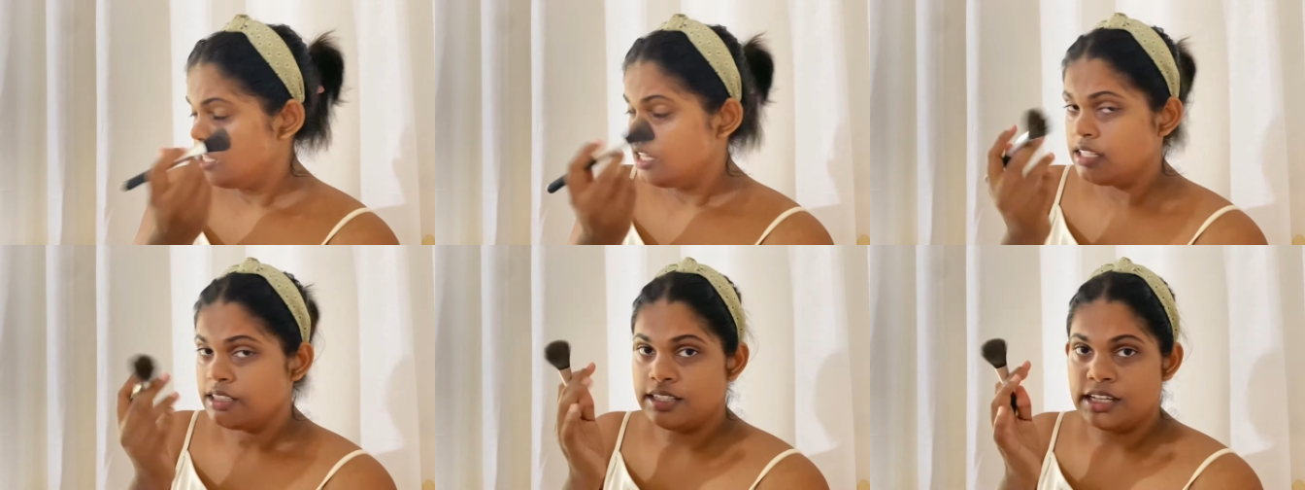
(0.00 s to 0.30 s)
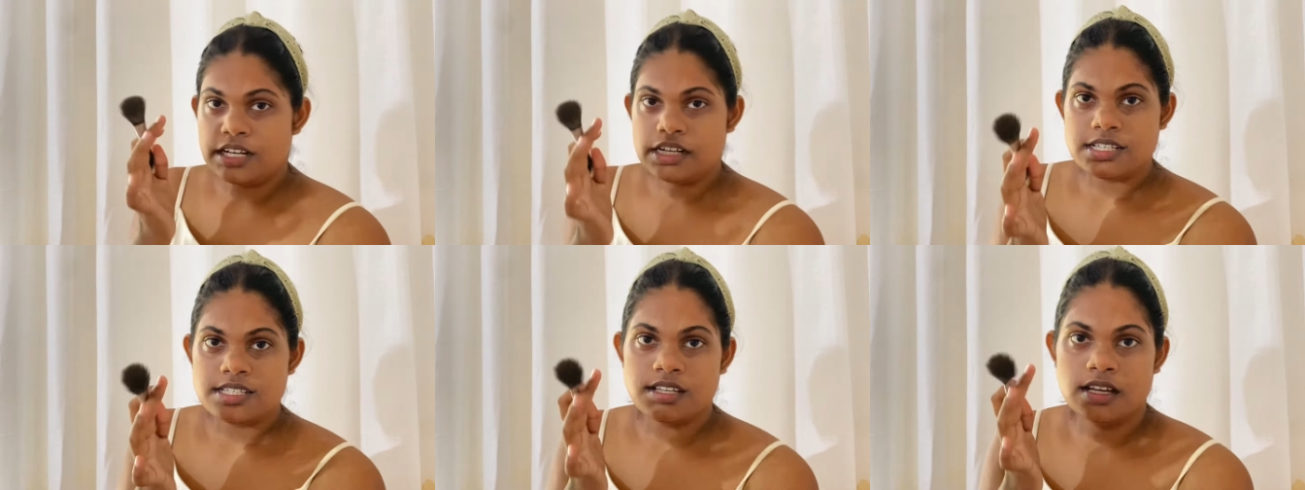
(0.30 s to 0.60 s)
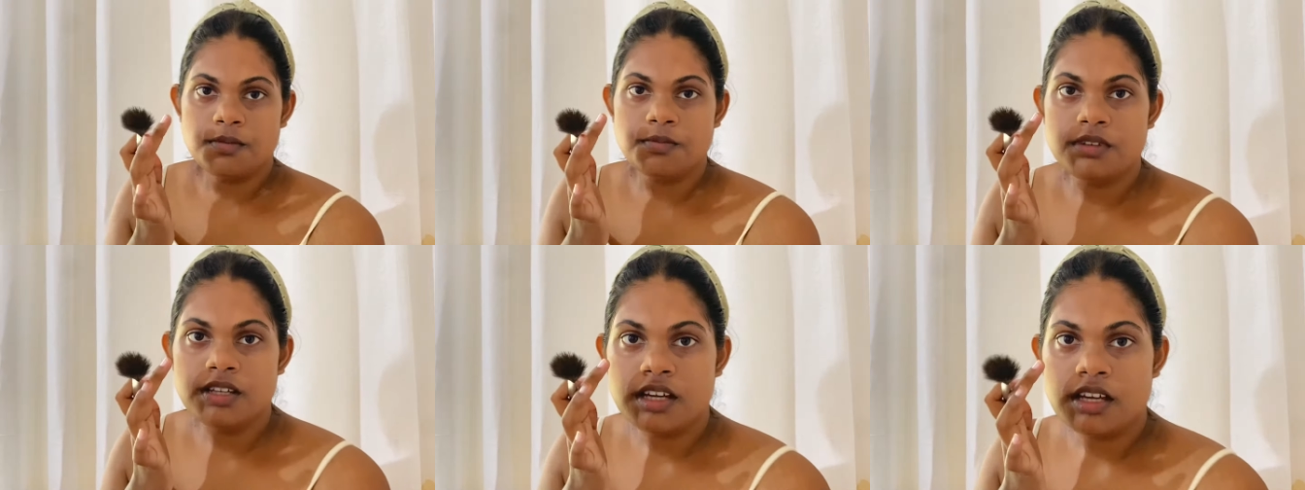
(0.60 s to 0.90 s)
there are
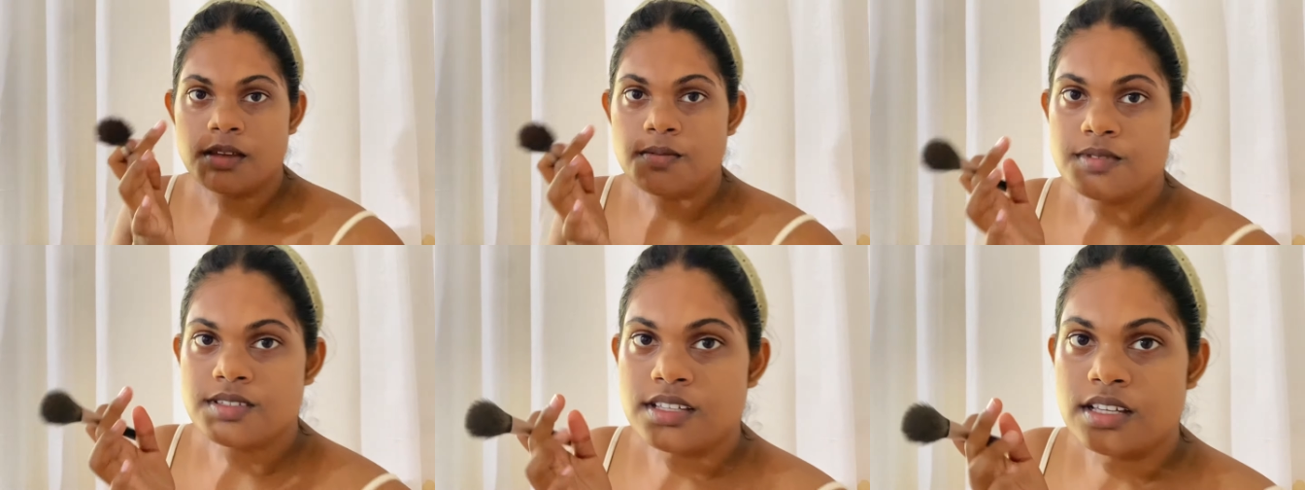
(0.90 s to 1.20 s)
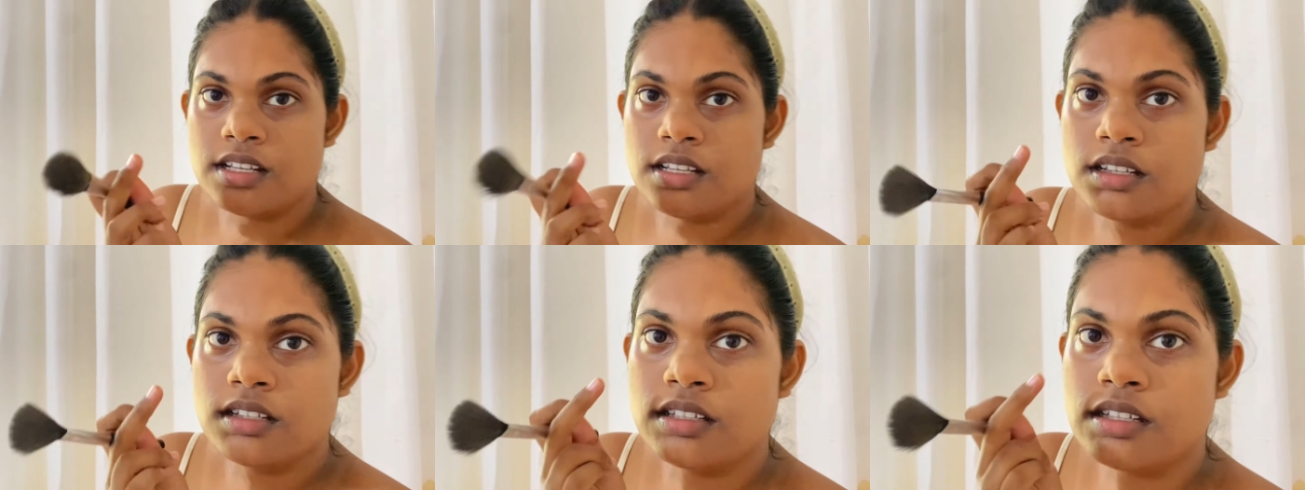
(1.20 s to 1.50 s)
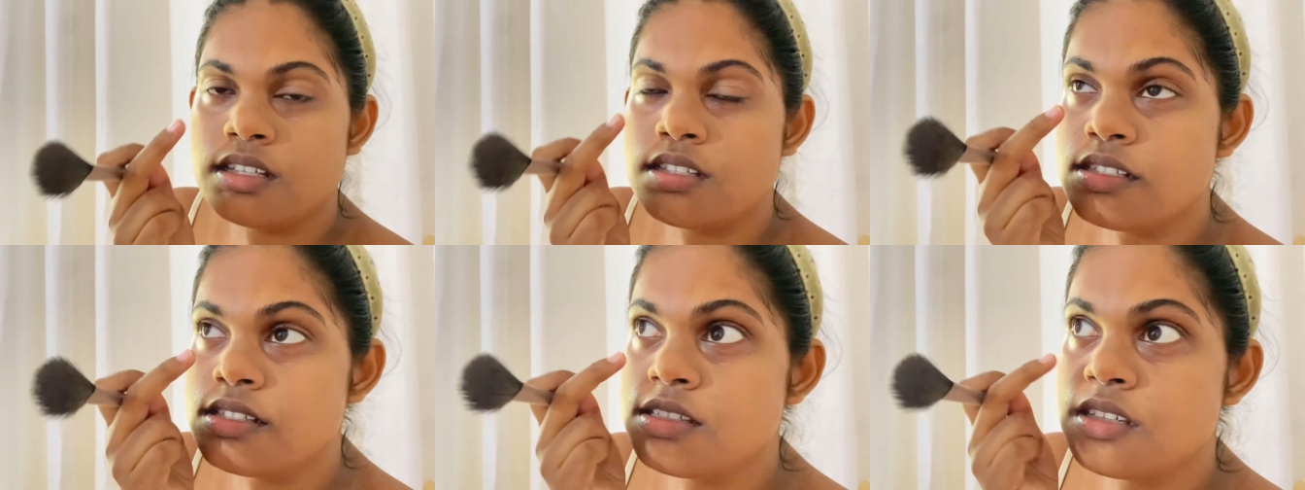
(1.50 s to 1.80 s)
sometimes in
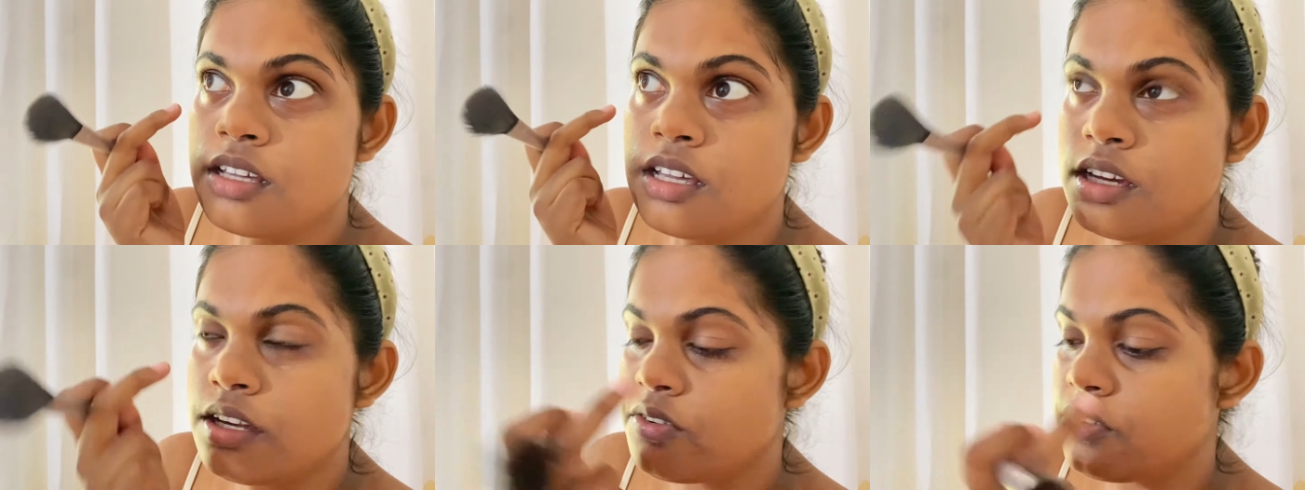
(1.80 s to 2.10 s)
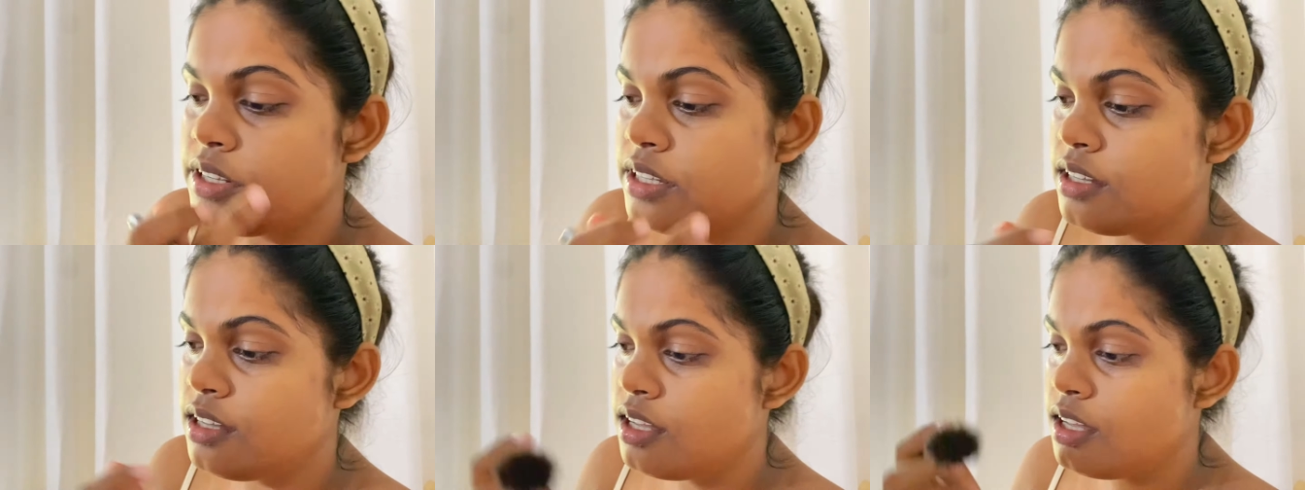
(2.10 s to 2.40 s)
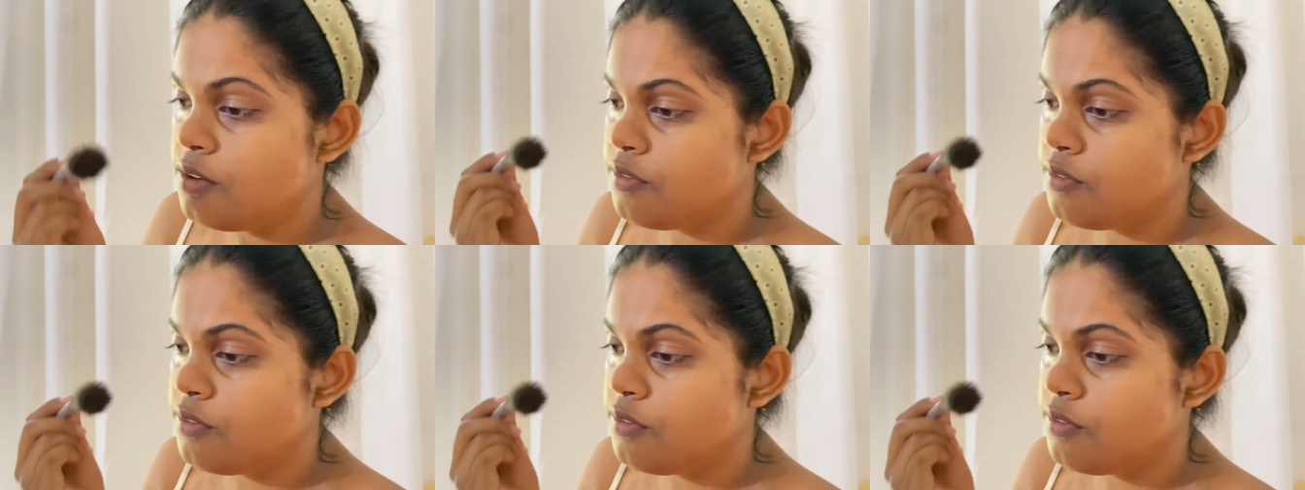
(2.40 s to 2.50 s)
this area